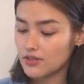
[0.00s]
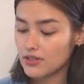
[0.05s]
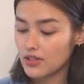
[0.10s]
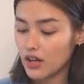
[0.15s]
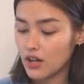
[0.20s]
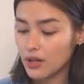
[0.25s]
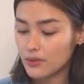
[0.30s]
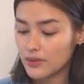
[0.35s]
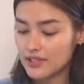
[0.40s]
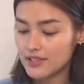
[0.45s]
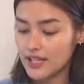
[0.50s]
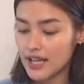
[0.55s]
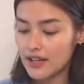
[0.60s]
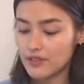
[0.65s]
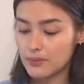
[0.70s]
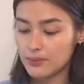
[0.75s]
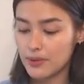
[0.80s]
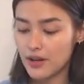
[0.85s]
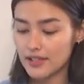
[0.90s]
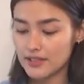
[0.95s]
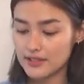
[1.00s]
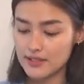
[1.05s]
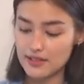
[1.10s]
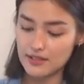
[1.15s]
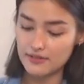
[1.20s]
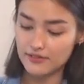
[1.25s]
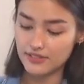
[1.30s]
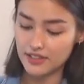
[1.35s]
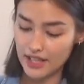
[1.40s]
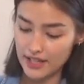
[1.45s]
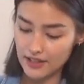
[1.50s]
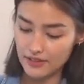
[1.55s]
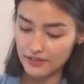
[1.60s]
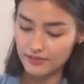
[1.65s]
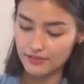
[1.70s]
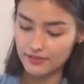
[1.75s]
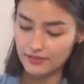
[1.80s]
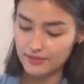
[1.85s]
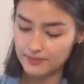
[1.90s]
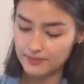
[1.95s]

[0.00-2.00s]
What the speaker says: you to always have a positive life?